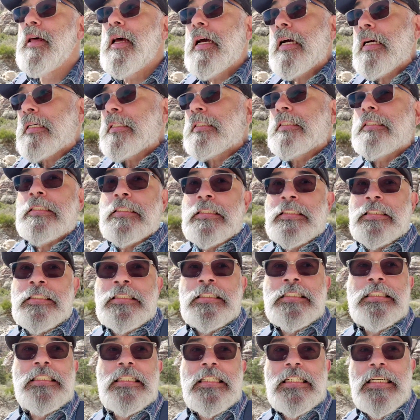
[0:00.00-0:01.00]
I'm like,
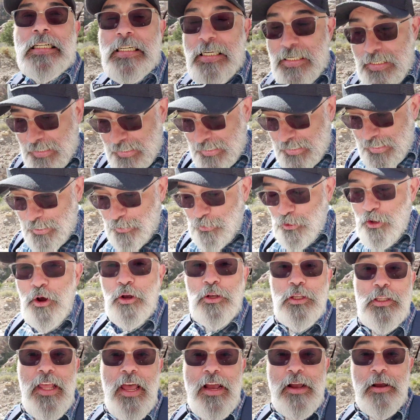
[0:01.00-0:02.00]
it
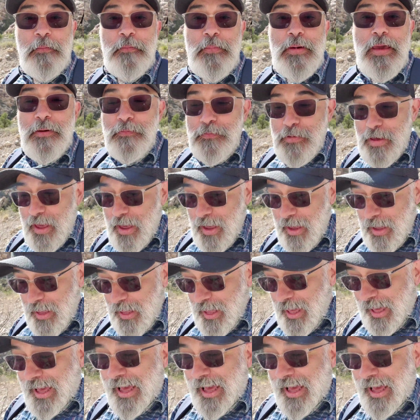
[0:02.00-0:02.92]
looks like a pee-pee.